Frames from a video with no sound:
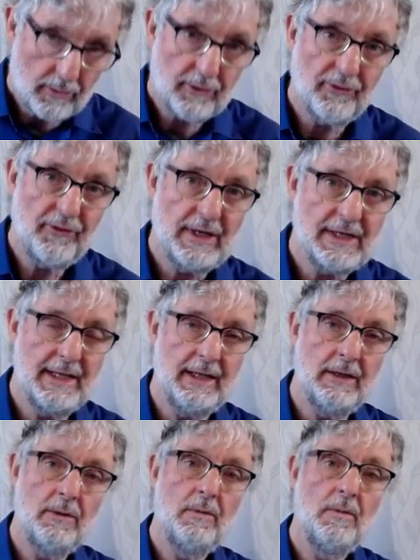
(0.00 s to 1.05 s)
to fit
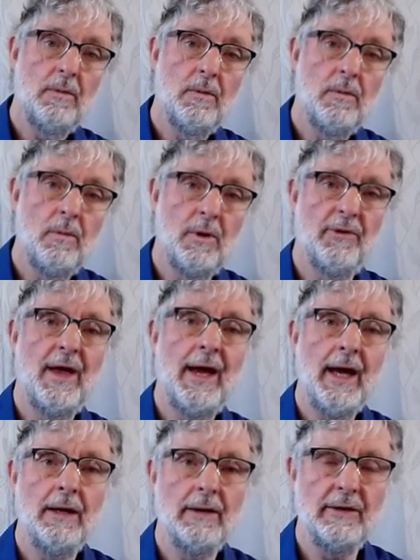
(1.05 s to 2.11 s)
in with
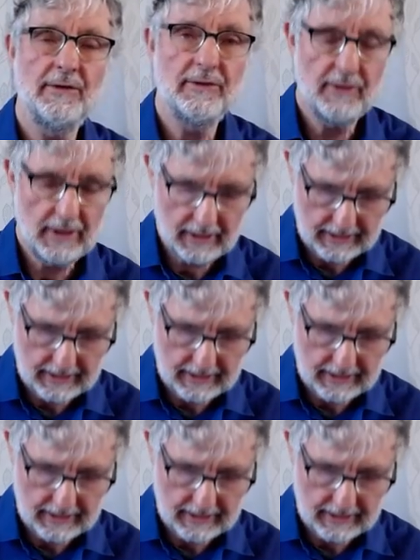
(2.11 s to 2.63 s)
their existing